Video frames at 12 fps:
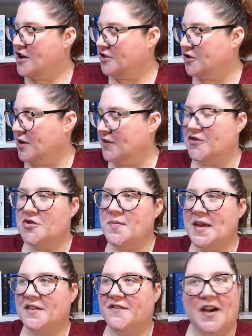So if you
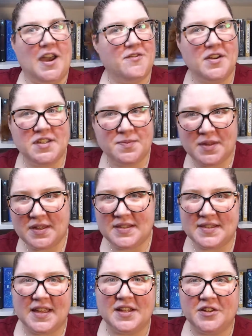make 5
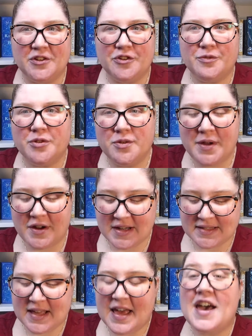recipes that include
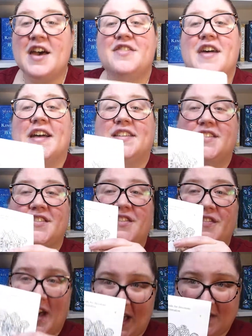blueberries, that's
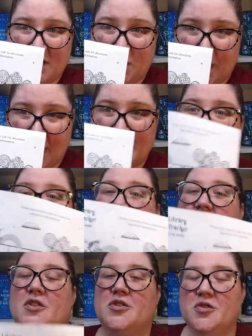5 squares.
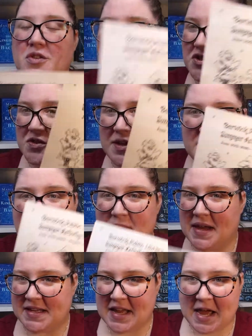So you can do them as
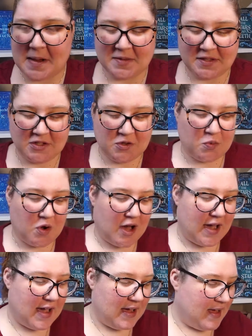many times as you
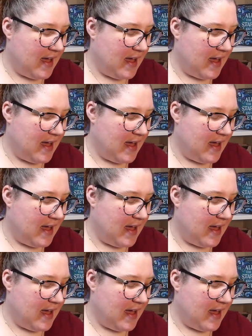want.